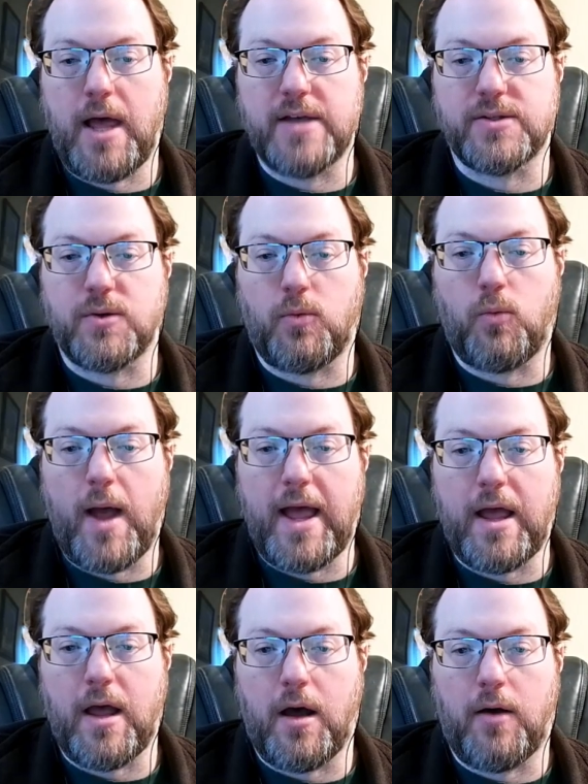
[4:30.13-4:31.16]
as a
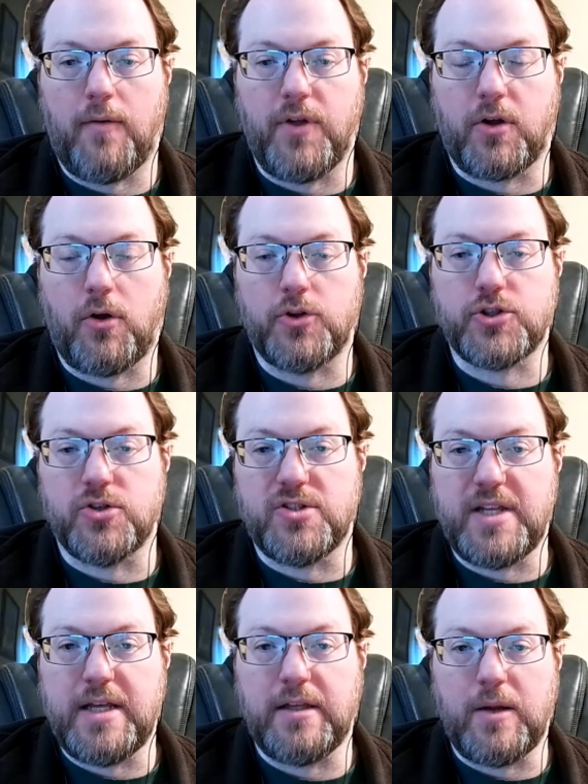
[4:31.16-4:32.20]
way of the culture
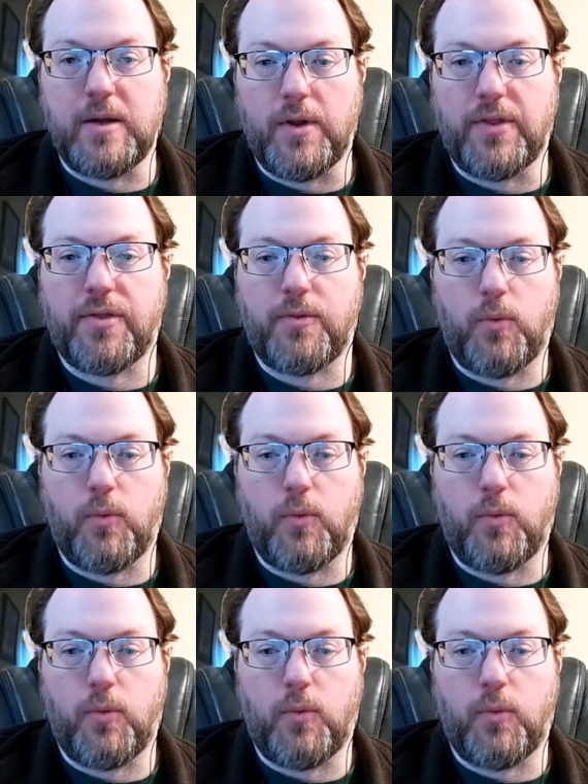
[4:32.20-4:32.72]
dealing with